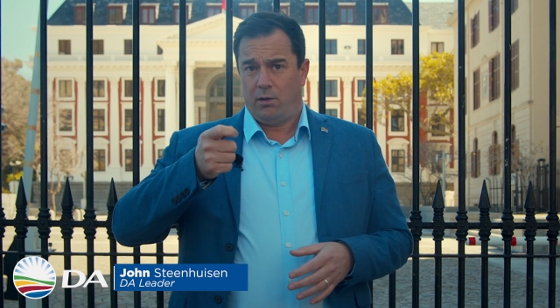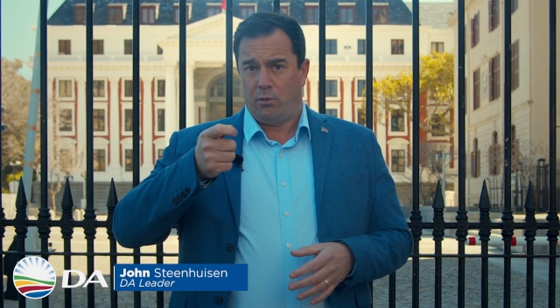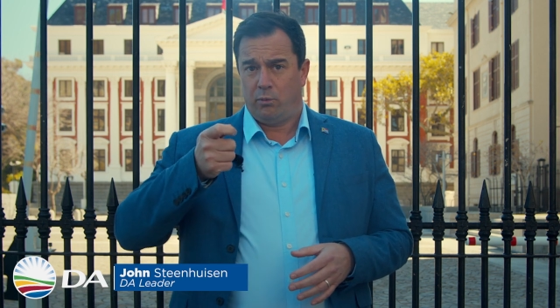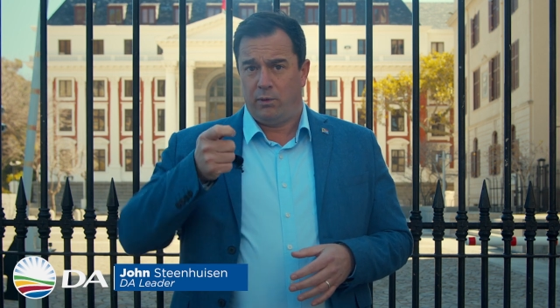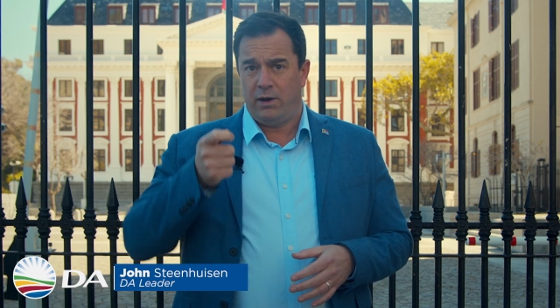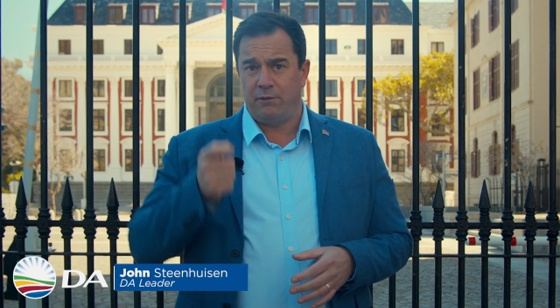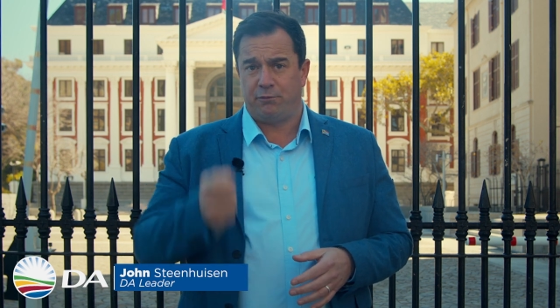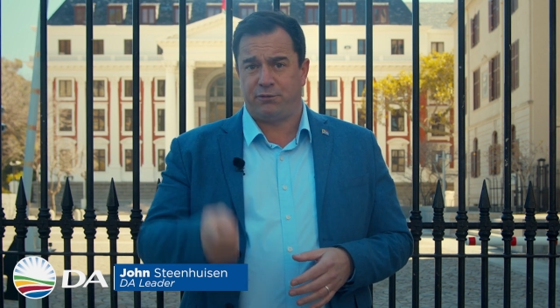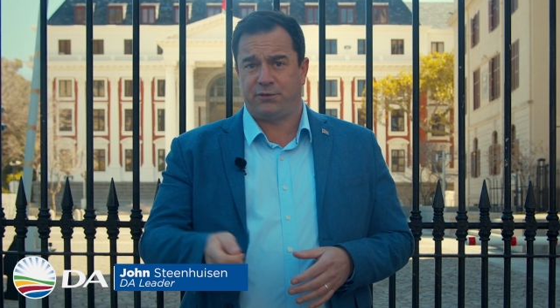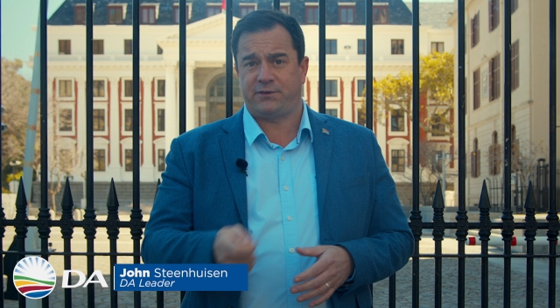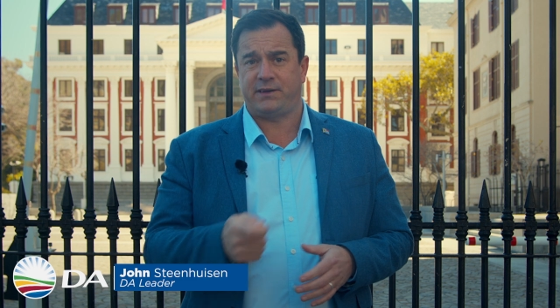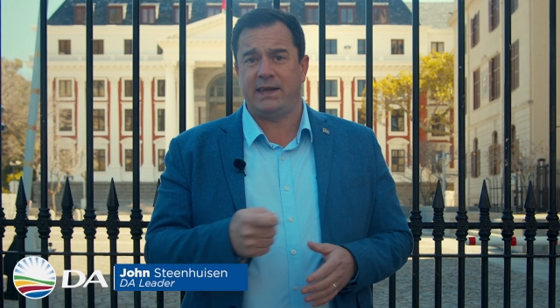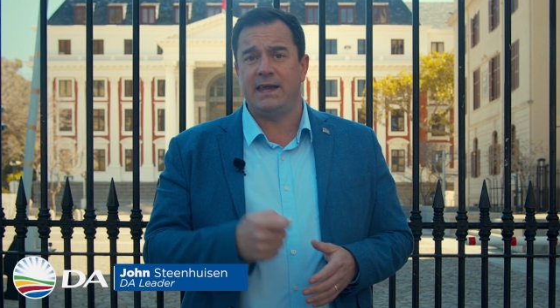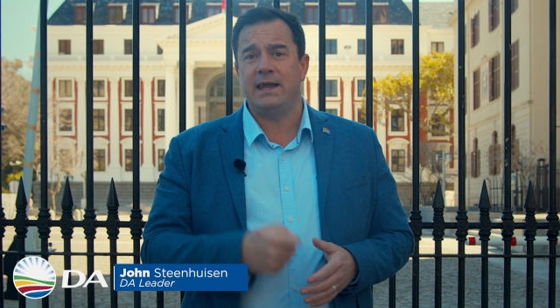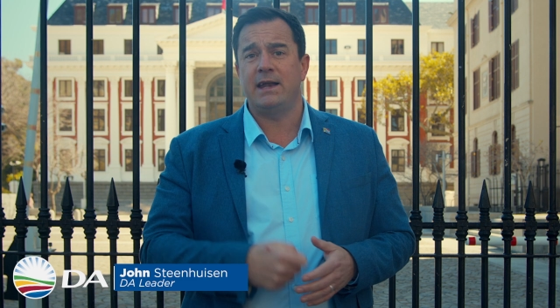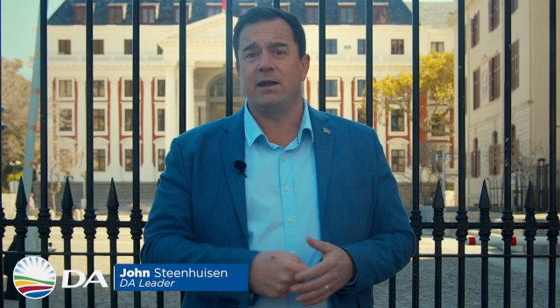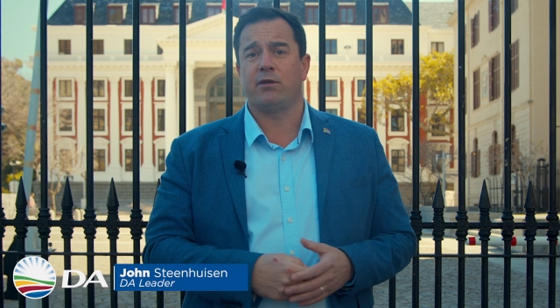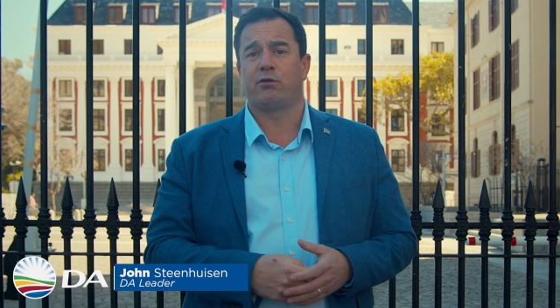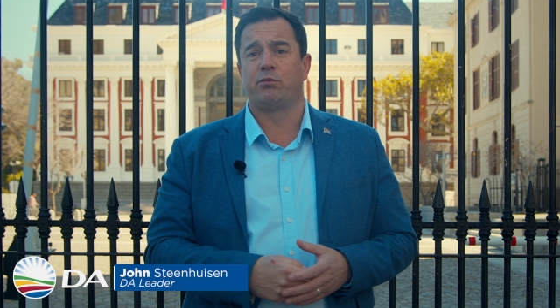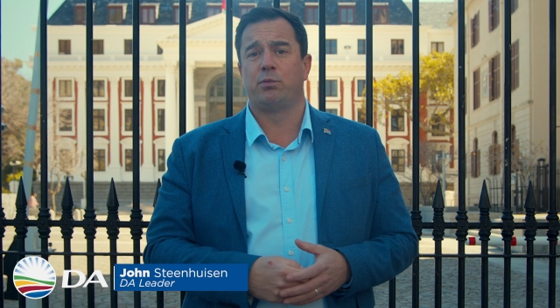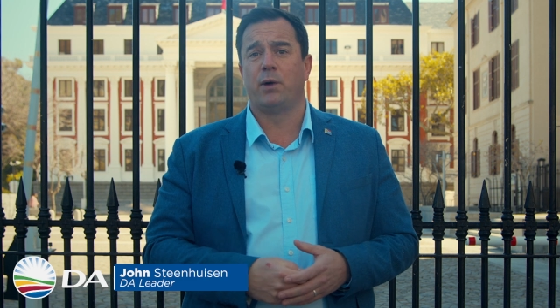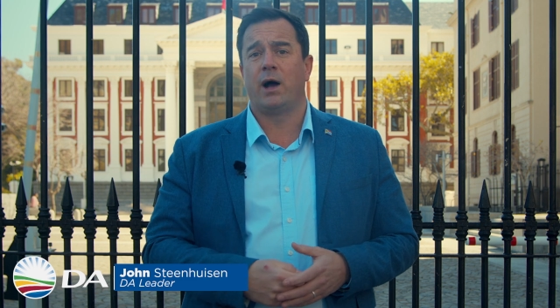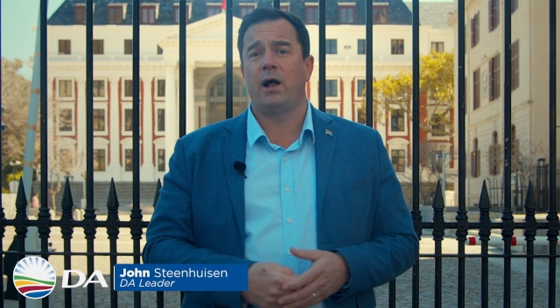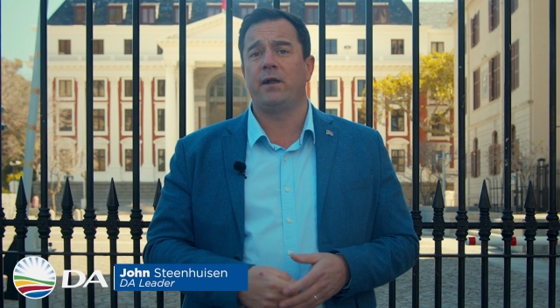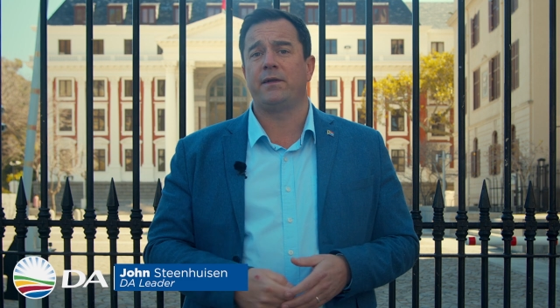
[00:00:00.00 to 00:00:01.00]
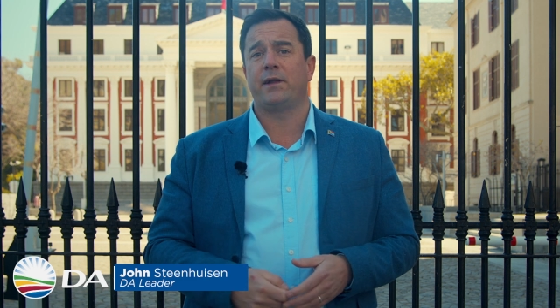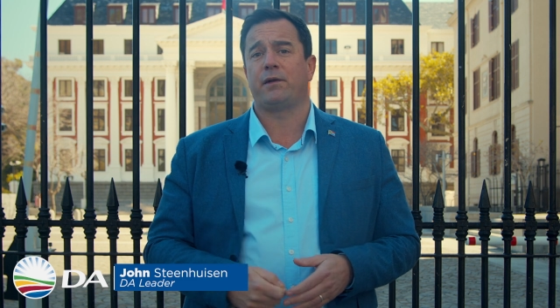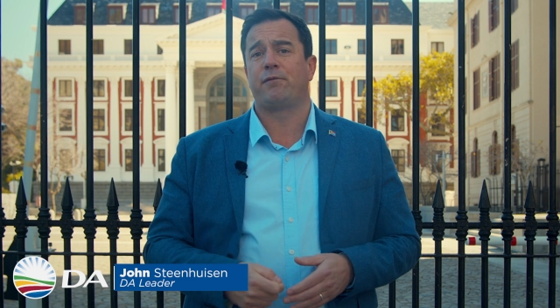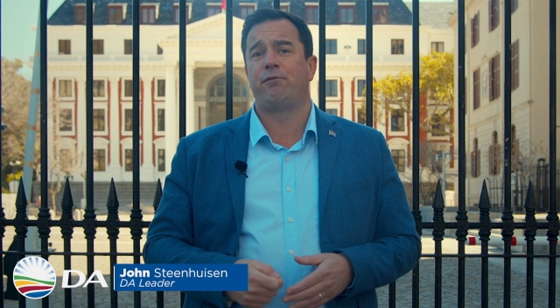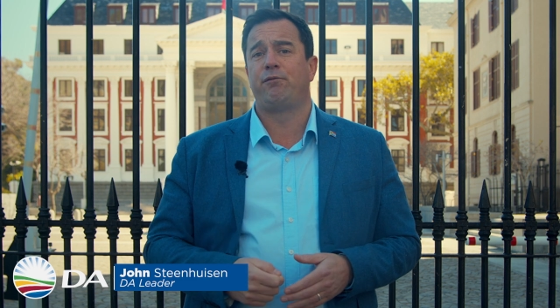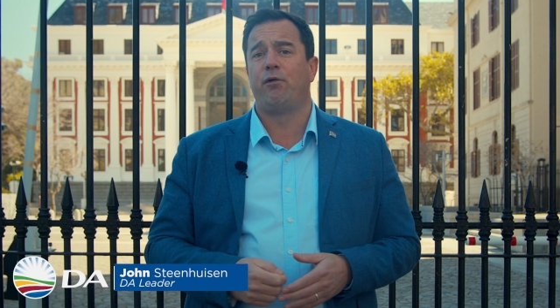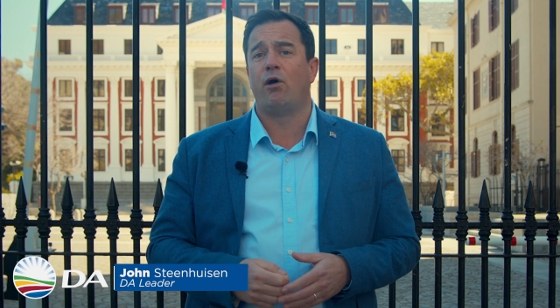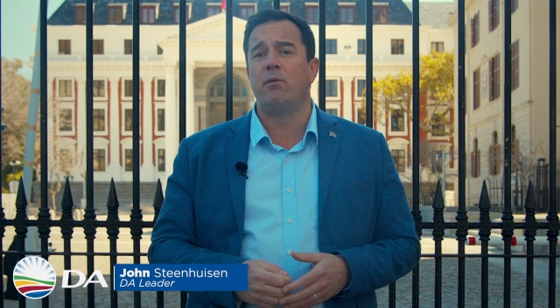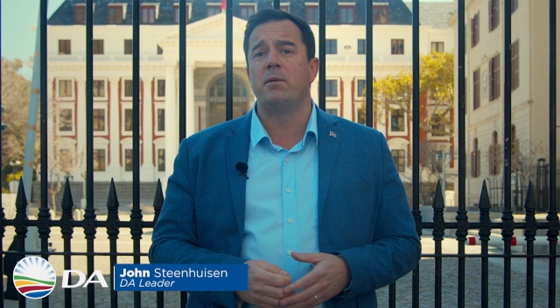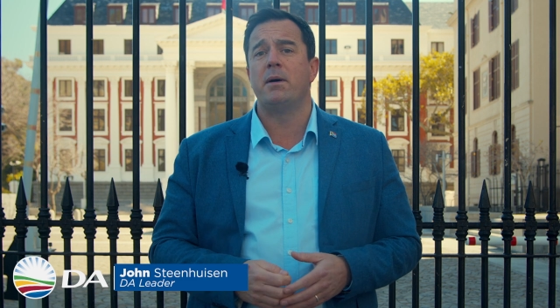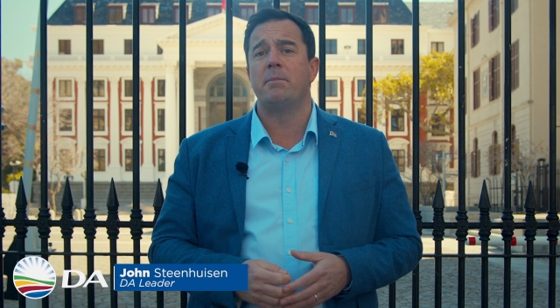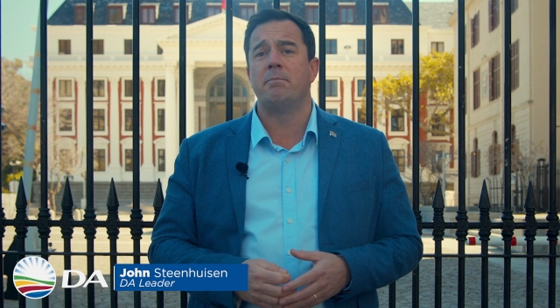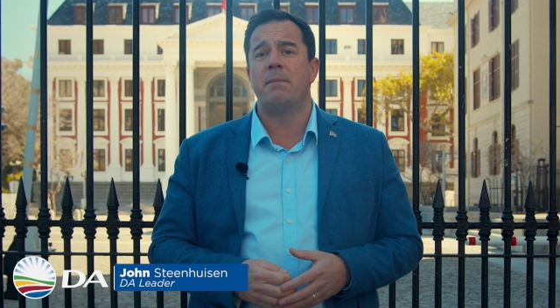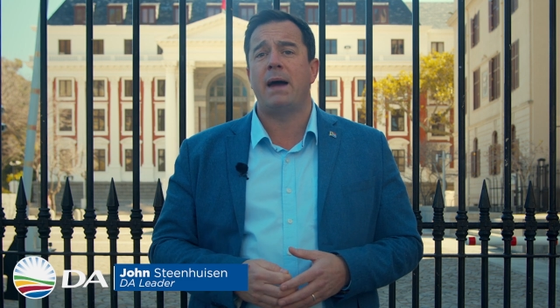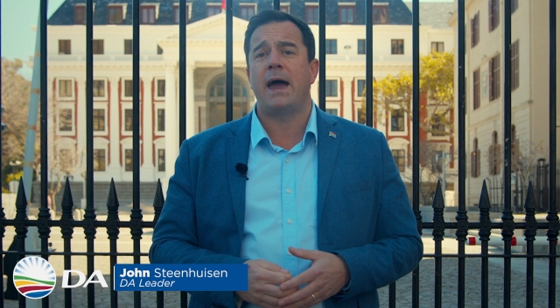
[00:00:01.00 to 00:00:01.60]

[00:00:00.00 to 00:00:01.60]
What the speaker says: We've seen as well that former